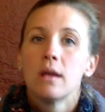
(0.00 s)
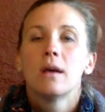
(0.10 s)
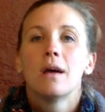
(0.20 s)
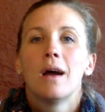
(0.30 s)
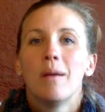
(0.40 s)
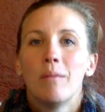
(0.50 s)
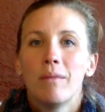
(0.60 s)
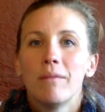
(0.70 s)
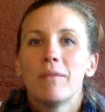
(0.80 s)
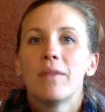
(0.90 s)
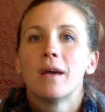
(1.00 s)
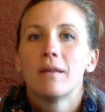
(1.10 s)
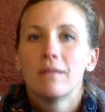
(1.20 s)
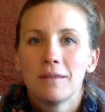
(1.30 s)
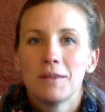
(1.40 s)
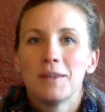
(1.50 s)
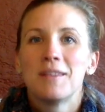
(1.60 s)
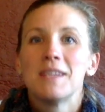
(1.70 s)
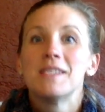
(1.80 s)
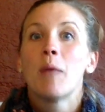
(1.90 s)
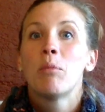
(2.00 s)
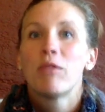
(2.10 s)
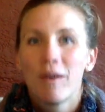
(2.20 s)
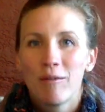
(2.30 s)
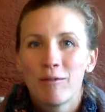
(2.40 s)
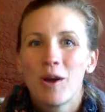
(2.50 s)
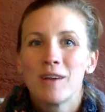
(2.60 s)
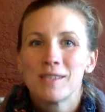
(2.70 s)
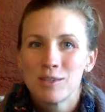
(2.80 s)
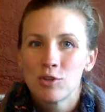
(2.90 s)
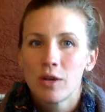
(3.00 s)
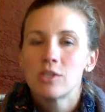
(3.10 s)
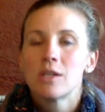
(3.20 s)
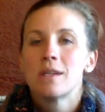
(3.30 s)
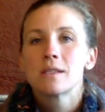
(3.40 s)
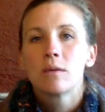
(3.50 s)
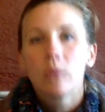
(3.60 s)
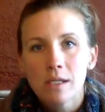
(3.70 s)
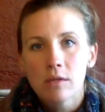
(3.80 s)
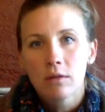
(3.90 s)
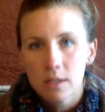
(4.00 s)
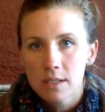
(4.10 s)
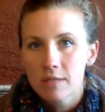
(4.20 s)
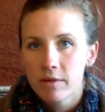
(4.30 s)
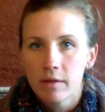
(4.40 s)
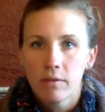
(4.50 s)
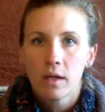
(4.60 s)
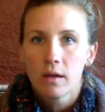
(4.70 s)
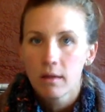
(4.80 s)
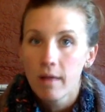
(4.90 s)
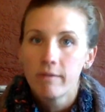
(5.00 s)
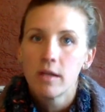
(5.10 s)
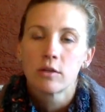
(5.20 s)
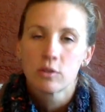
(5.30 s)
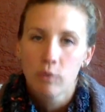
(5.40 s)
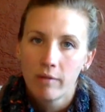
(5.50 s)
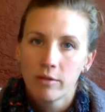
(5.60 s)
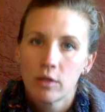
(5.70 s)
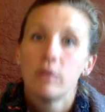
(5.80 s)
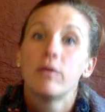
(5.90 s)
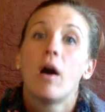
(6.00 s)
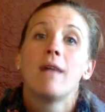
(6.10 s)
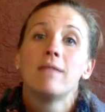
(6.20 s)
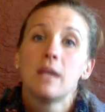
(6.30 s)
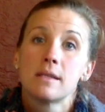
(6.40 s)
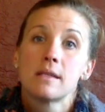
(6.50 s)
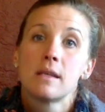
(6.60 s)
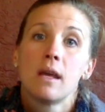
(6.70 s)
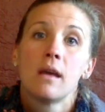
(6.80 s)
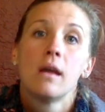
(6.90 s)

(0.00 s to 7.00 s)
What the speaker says: the depth of concentration is going to look different than an 11 or 12-year-old, obviously.